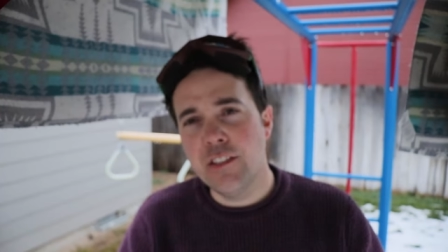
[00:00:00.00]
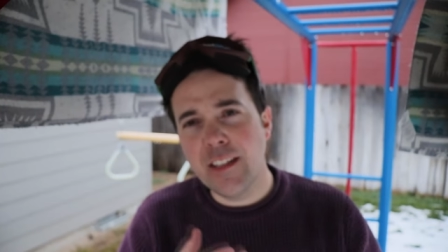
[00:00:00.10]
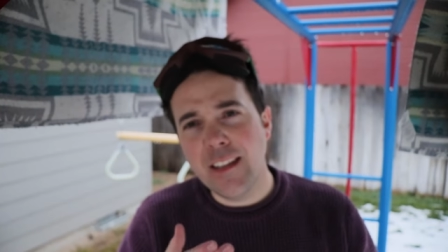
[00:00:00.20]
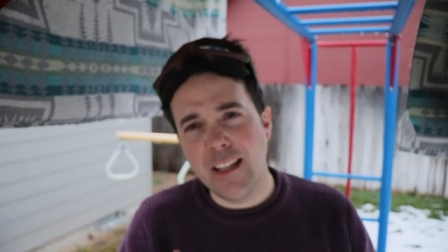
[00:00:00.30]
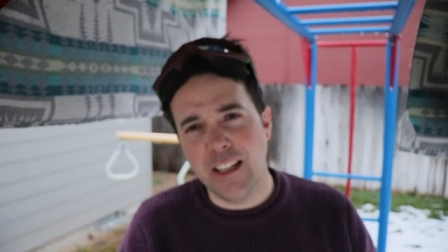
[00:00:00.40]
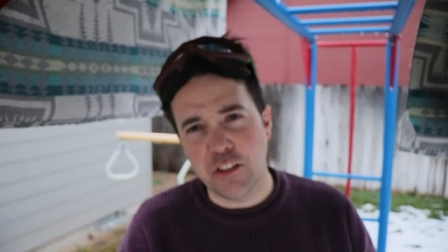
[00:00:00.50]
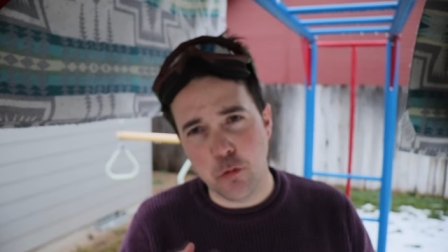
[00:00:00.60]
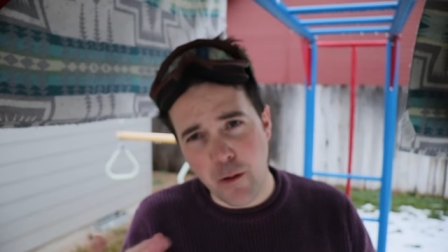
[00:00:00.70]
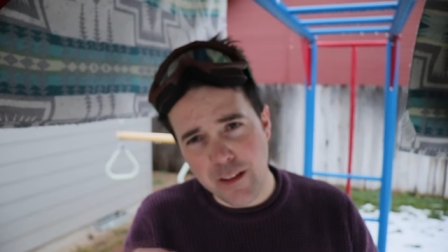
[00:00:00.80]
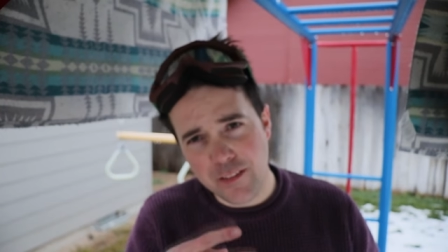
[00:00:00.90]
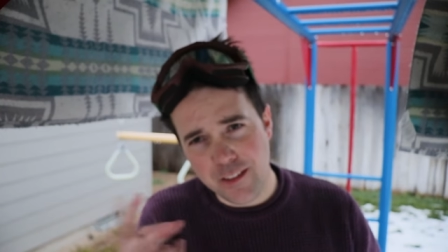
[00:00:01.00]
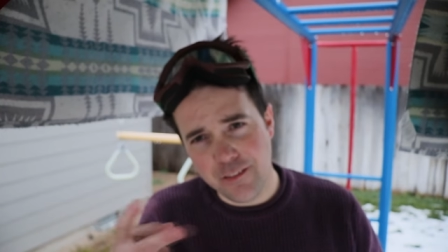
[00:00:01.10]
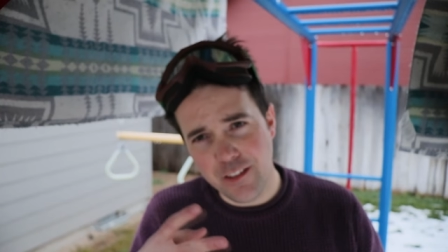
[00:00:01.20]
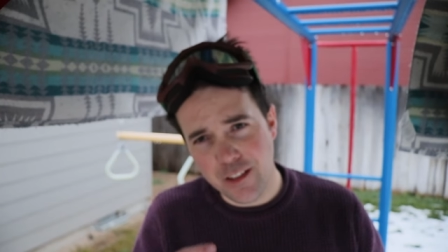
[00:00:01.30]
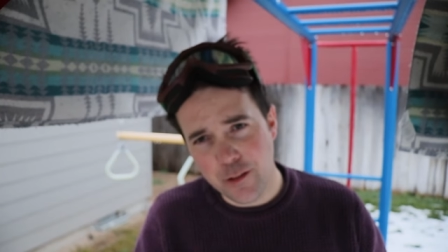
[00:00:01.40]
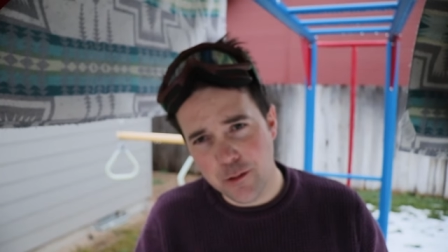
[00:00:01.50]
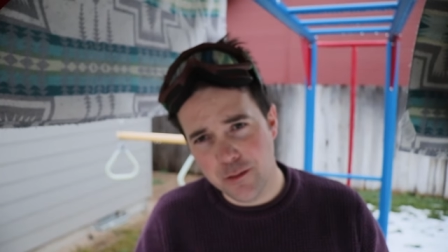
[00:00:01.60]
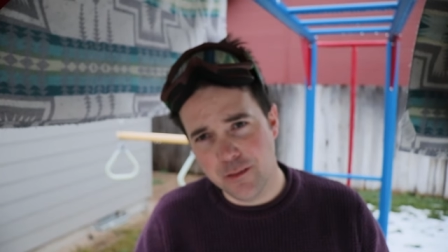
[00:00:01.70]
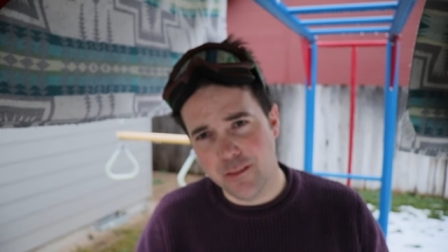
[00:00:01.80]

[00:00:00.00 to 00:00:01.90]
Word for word: She said that like twice in the video.